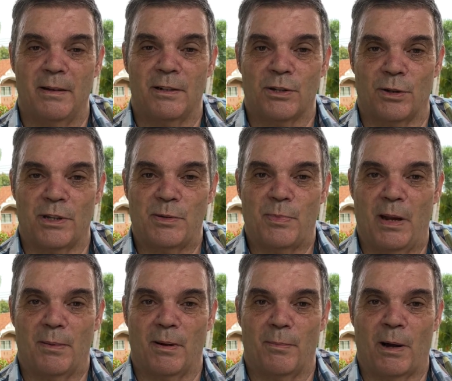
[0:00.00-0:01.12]
So these
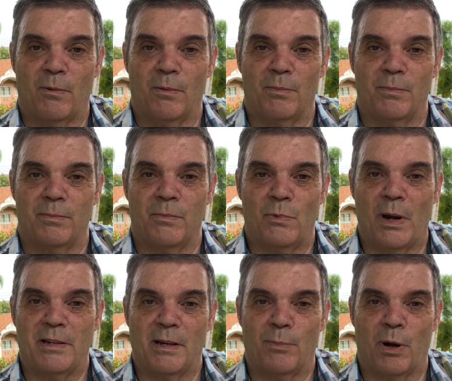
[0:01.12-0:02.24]
people about
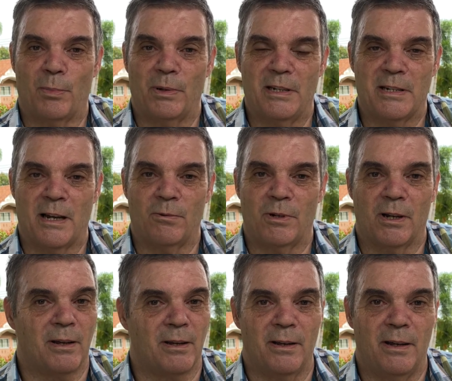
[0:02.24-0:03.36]
renting properties out,
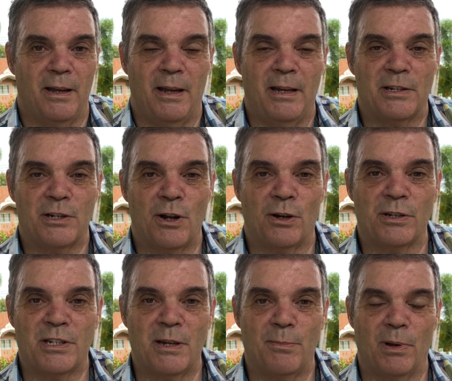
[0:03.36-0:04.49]
it's not as
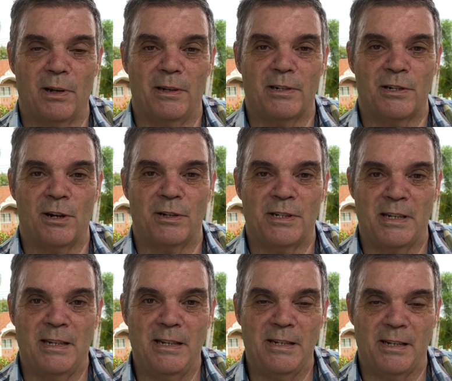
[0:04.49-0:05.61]
simple and it's not as
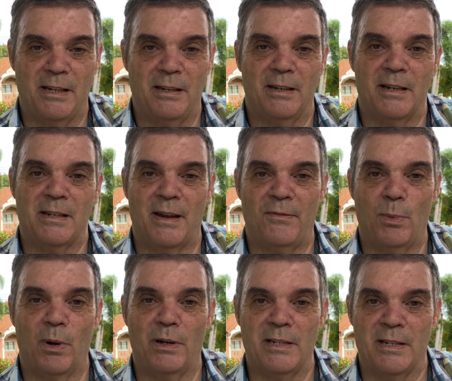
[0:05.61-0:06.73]
easy as
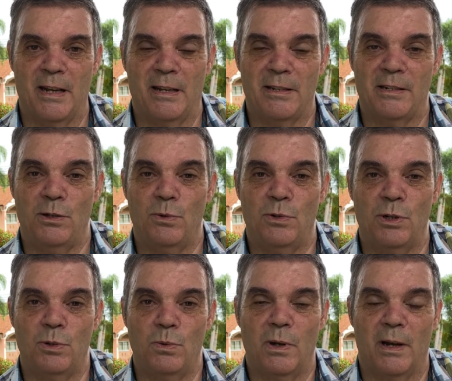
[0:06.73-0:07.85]
everybody says. You
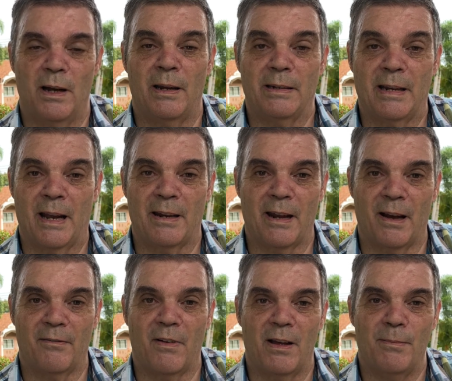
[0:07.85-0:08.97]
do and can
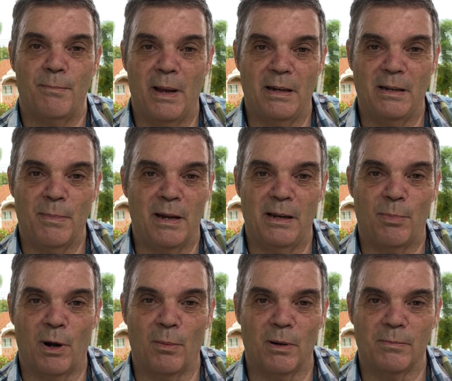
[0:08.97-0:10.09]
have many, many
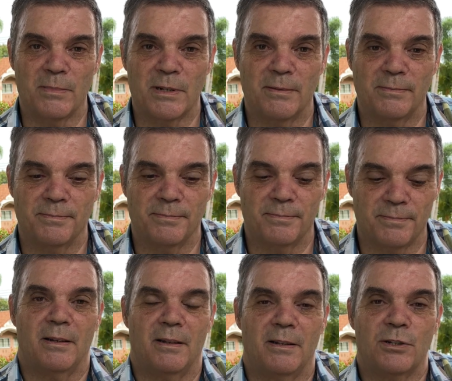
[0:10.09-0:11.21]
problems.
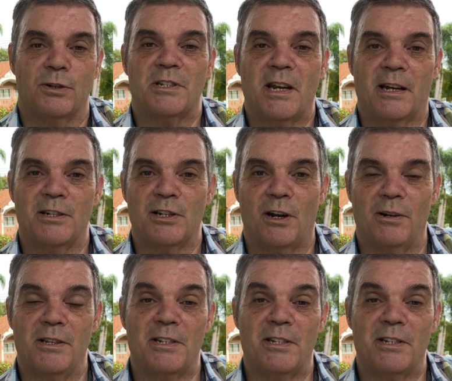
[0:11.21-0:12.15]
So the second story.